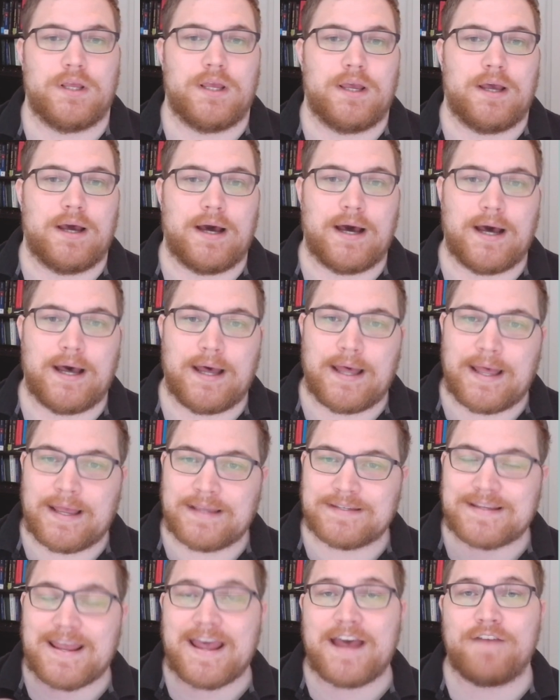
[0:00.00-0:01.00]
uh,
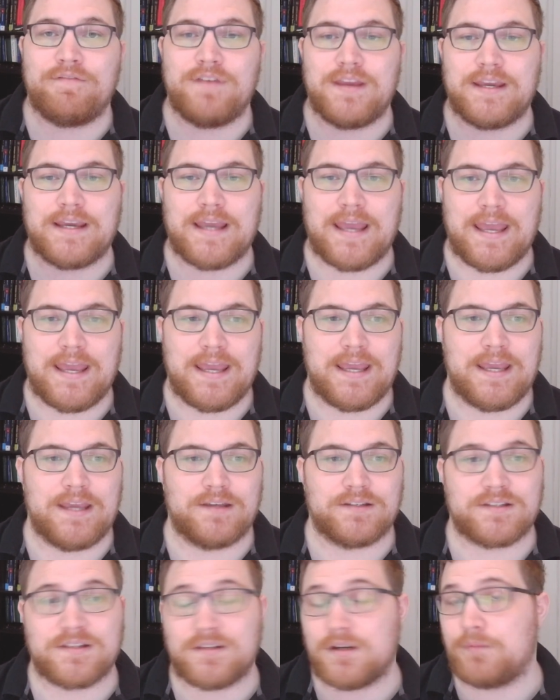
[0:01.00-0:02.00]
as having
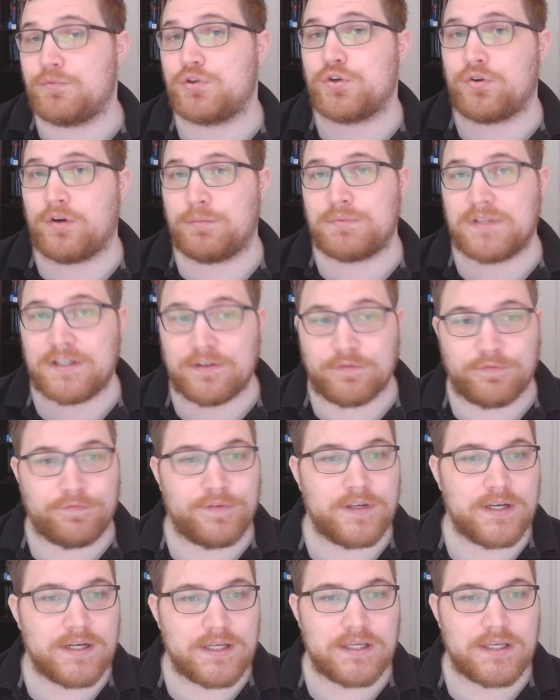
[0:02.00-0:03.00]
a subscript
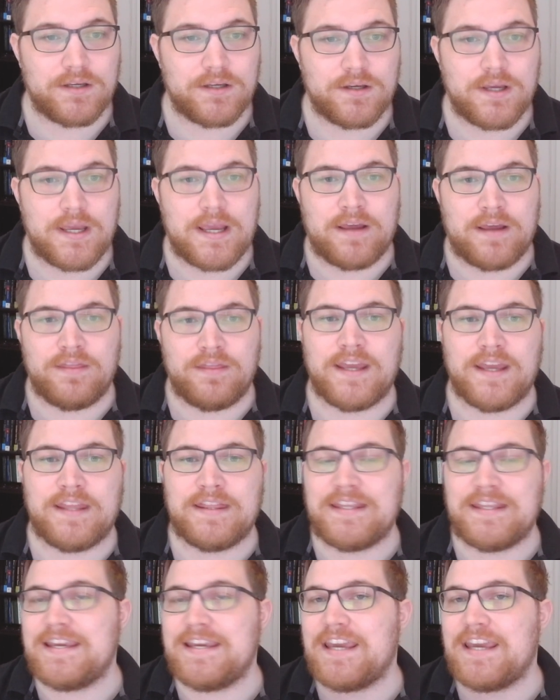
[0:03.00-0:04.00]
infinity,
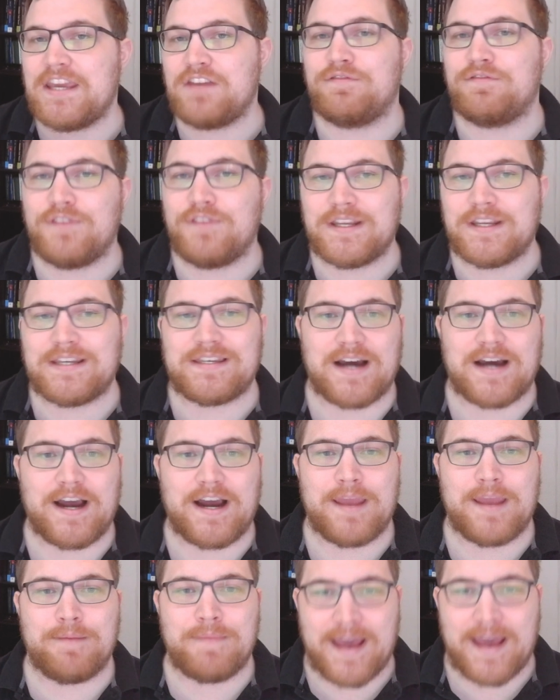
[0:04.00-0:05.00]
then the infinite
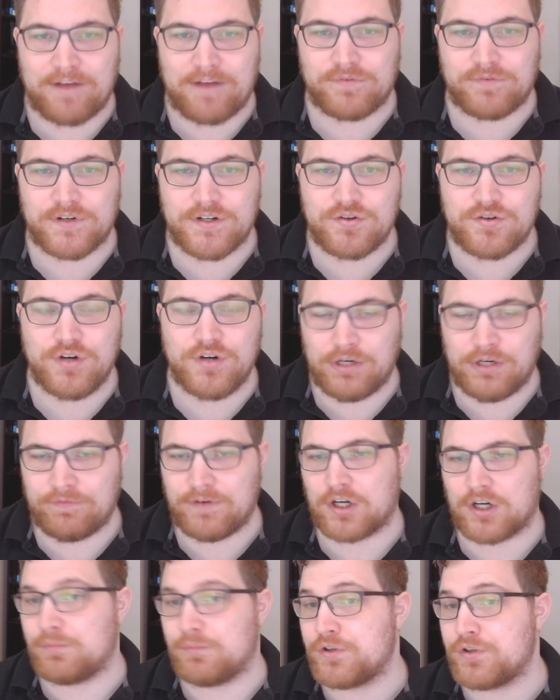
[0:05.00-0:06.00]
time average of
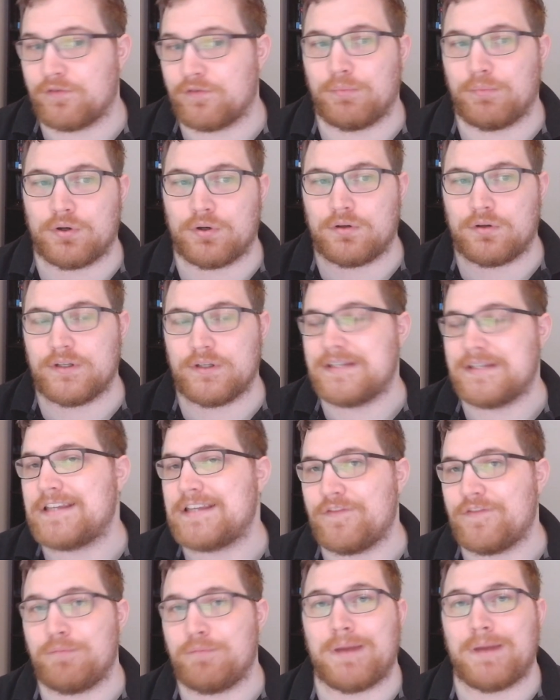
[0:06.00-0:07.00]
our observable is
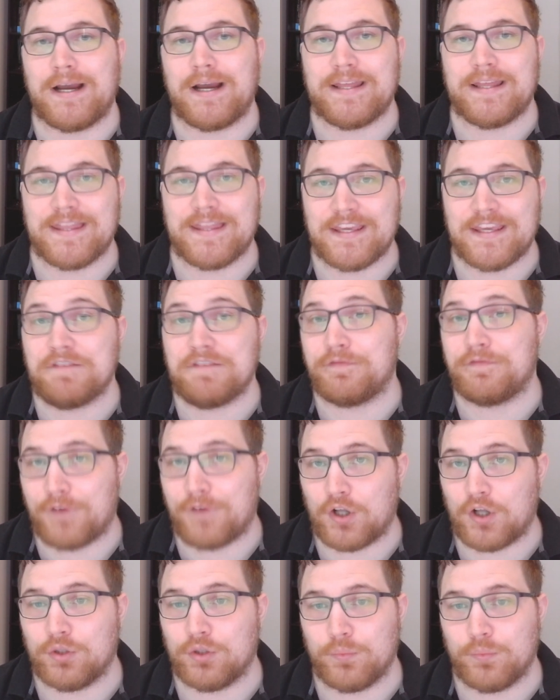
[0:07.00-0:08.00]
given by the
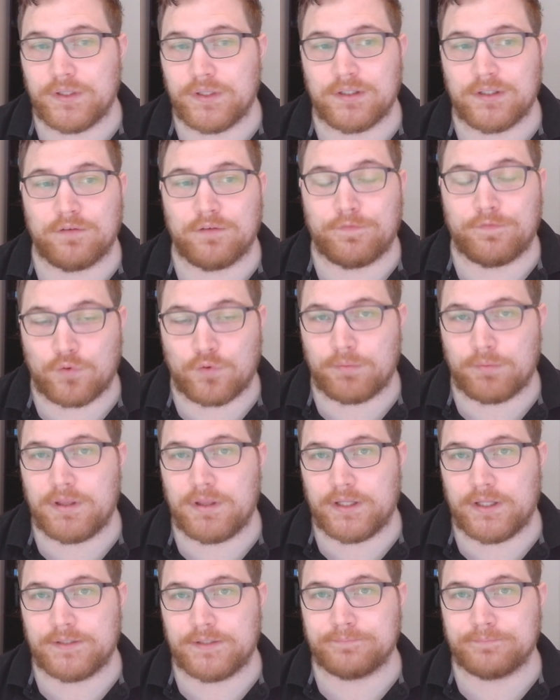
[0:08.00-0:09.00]
following
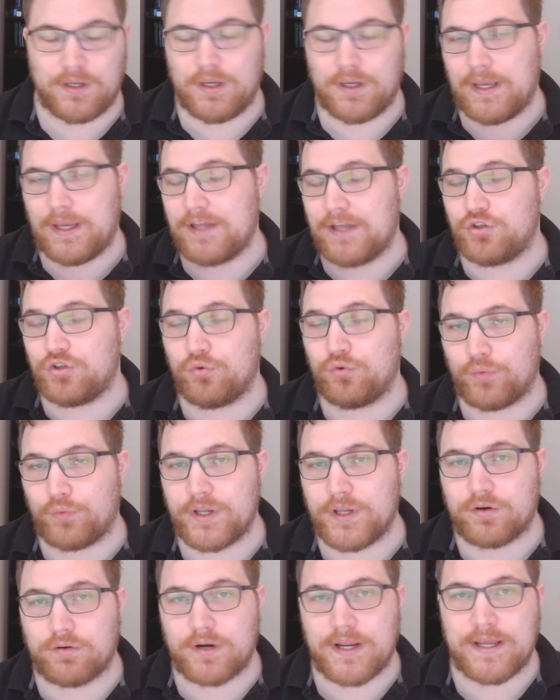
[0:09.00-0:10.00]
formula. And to
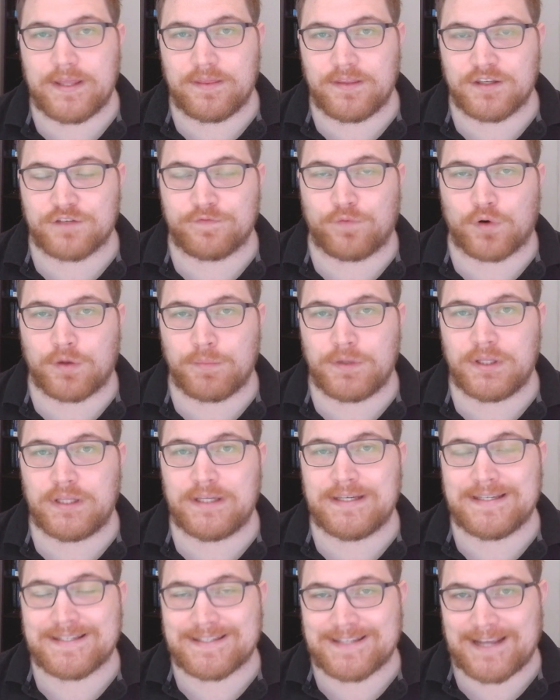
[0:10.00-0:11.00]
reiterate, this
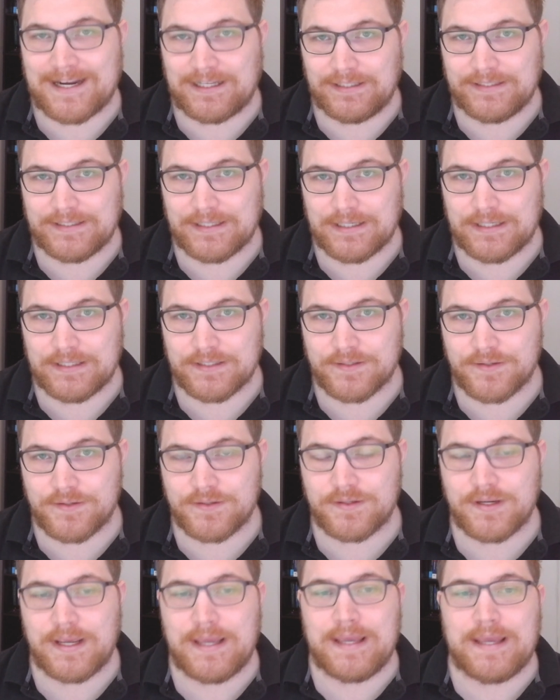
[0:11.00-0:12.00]
formula is telling
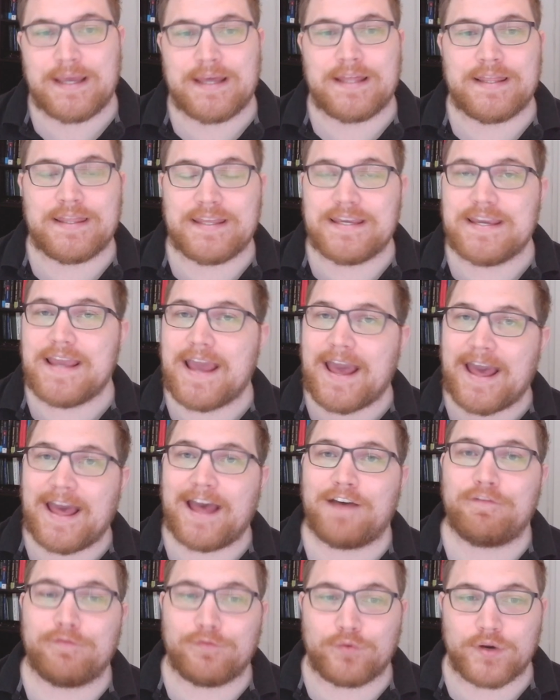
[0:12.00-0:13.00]
us the
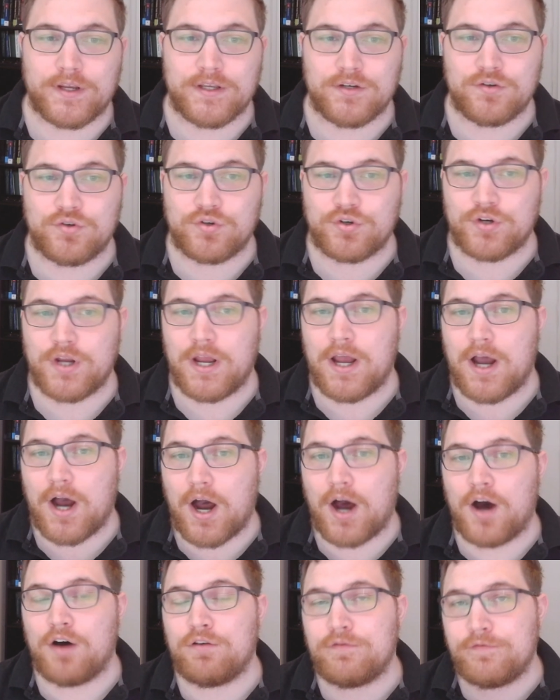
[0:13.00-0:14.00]
average
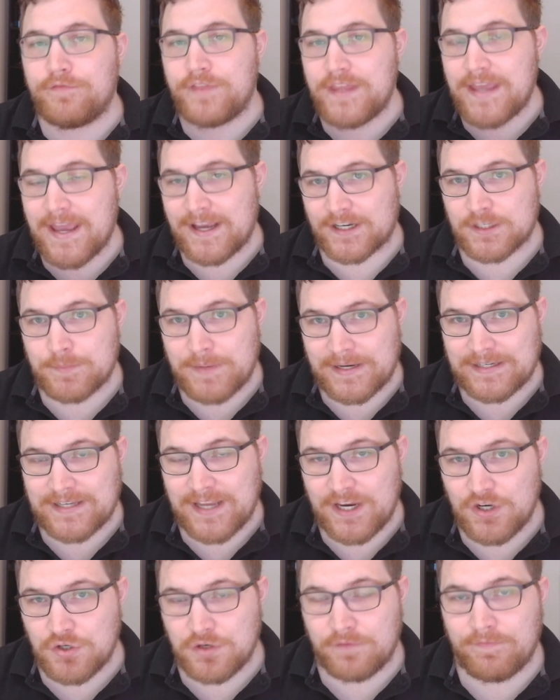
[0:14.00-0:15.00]
of the
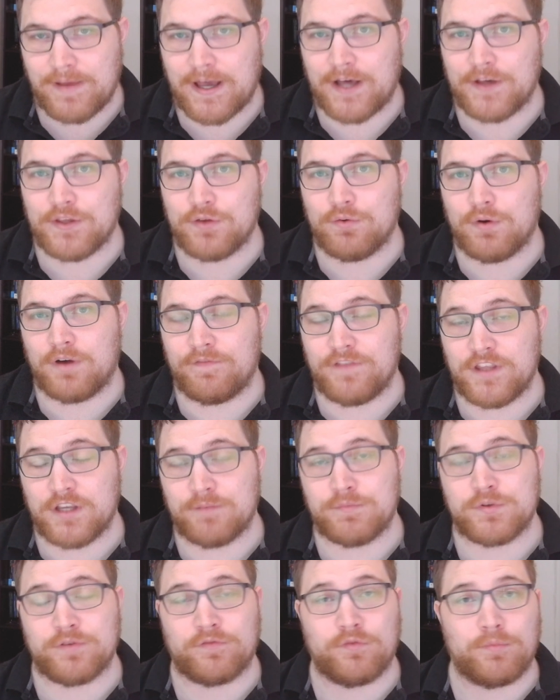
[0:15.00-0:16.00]
expectation value of the
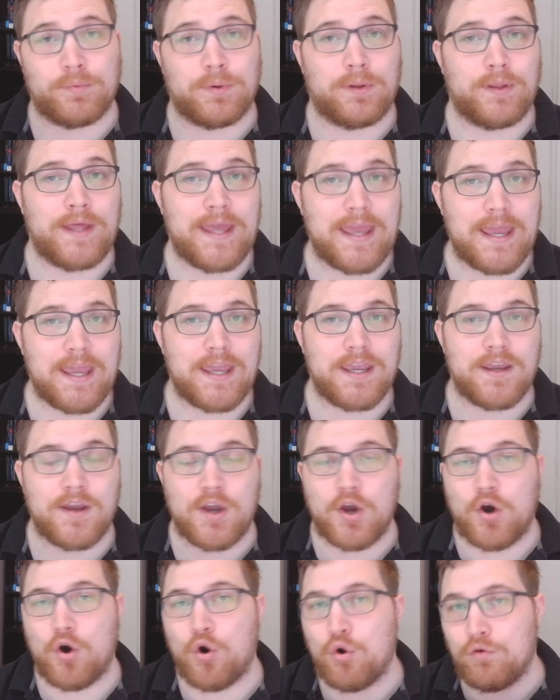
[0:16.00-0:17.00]
observable A
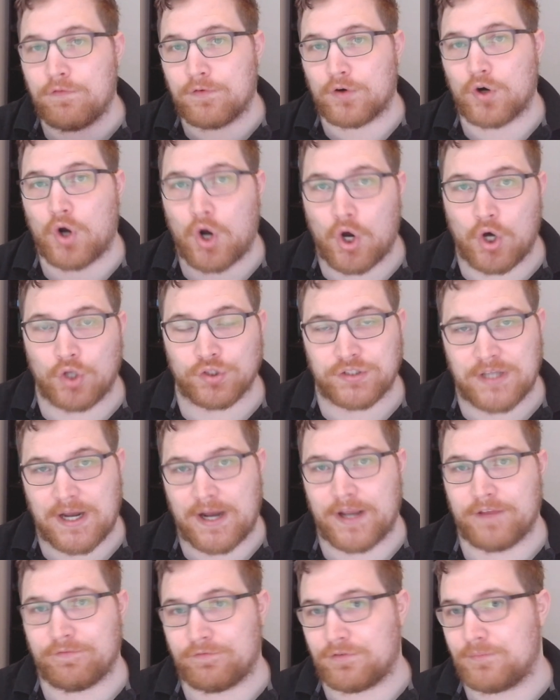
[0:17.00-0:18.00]
over all
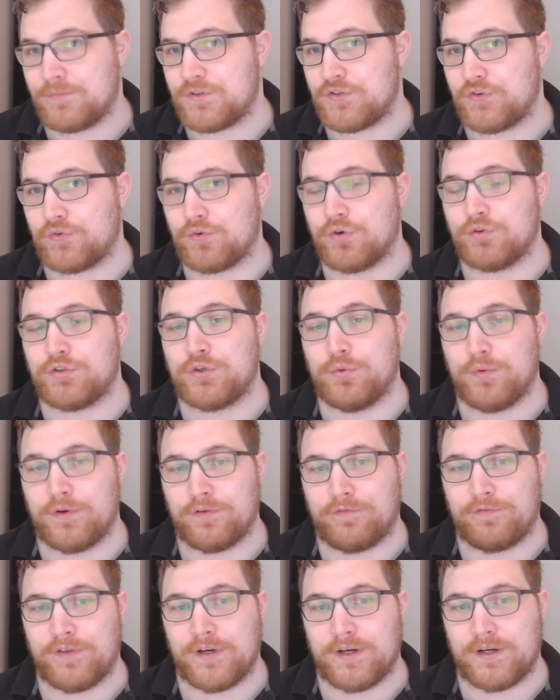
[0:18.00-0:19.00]
time from 0 to
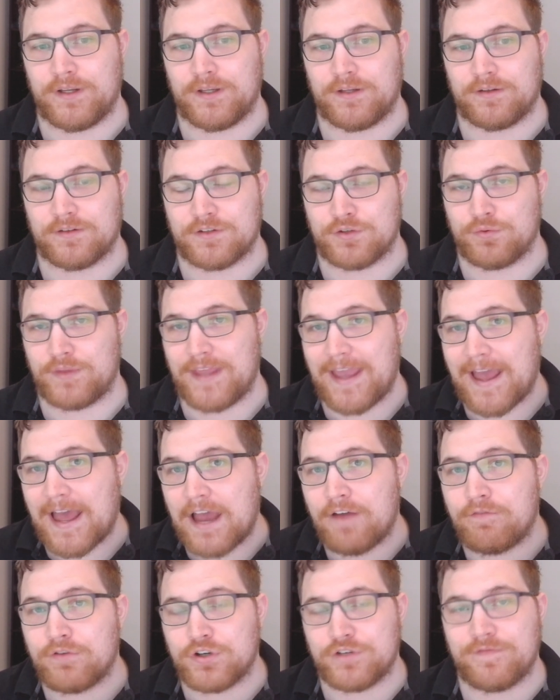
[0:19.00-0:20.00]
infinity. So the
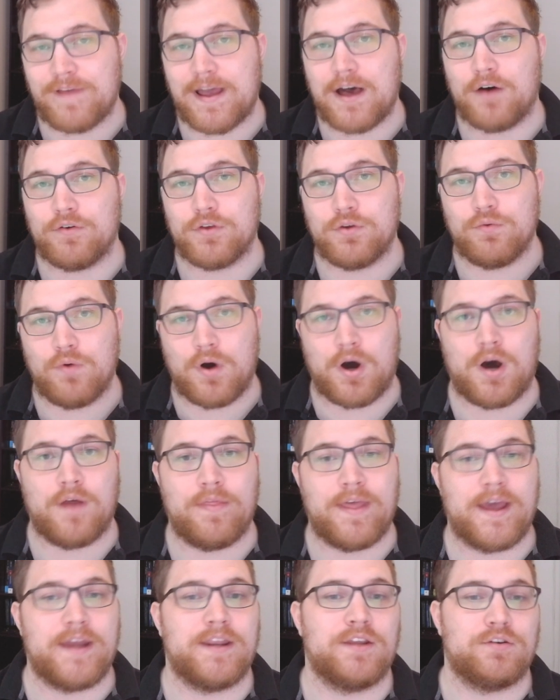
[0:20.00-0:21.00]
average value
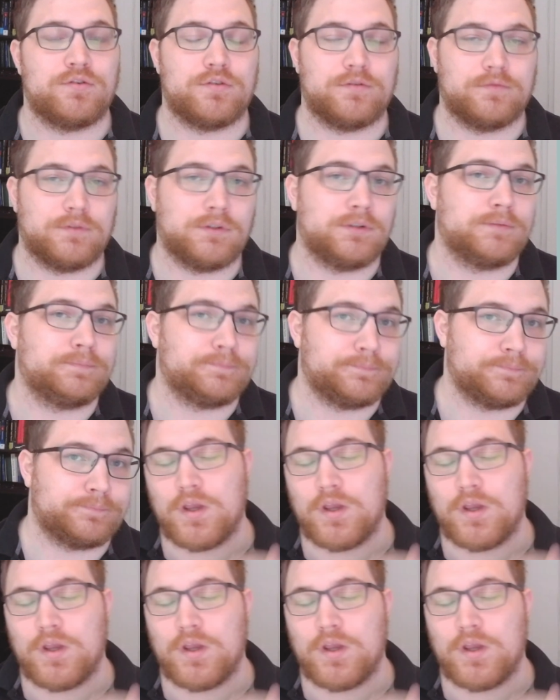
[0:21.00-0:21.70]
on that interval.